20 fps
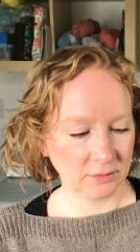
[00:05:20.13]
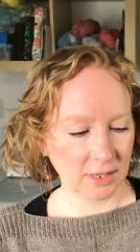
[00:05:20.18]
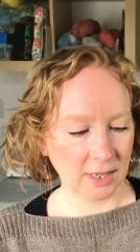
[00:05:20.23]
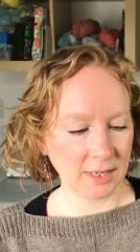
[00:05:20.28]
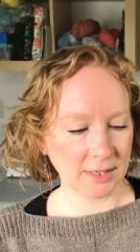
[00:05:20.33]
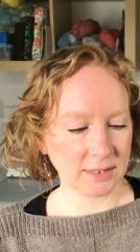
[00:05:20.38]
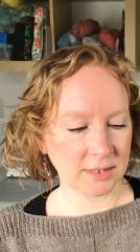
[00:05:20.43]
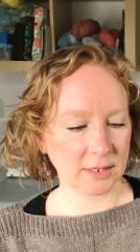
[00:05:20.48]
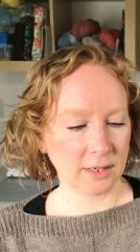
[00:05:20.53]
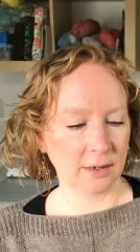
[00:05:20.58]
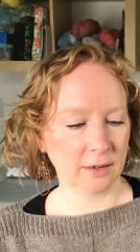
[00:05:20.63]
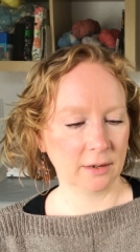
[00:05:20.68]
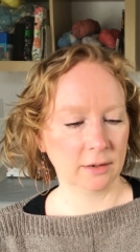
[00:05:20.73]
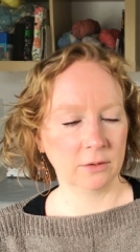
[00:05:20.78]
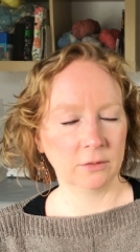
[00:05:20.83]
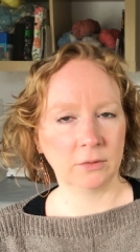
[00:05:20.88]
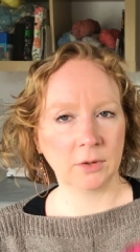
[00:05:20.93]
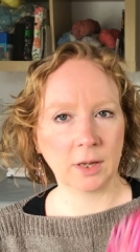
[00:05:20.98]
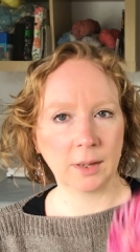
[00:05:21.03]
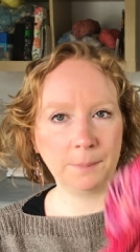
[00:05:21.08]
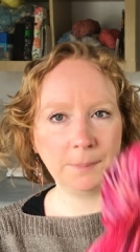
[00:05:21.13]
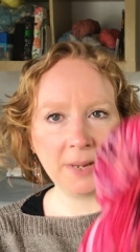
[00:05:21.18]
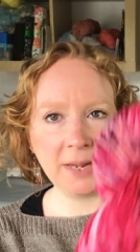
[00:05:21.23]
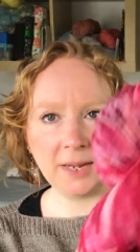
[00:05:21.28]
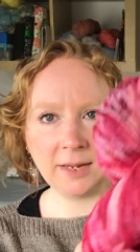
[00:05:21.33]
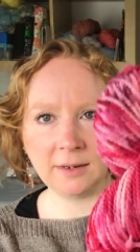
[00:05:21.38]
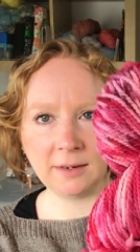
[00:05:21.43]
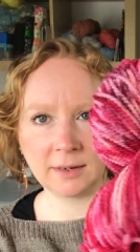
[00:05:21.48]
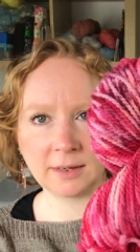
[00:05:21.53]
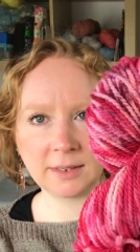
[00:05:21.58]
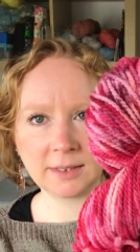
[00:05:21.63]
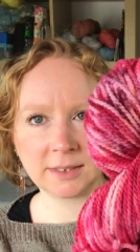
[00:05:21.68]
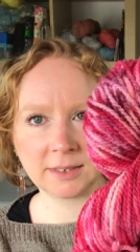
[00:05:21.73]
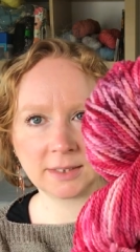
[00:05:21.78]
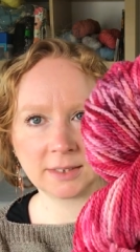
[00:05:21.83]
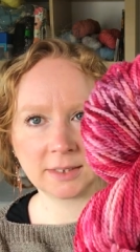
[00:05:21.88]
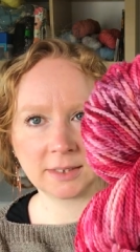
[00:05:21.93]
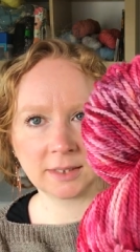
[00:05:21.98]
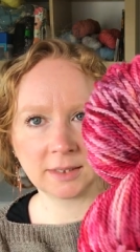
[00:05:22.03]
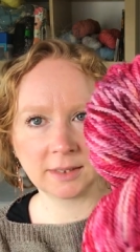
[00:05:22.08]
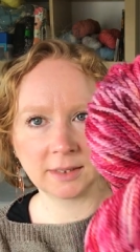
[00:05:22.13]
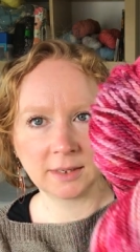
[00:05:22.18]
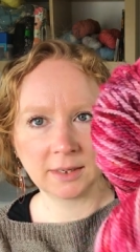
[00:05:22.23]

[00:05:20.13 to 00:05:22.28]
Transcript: lots of pinks,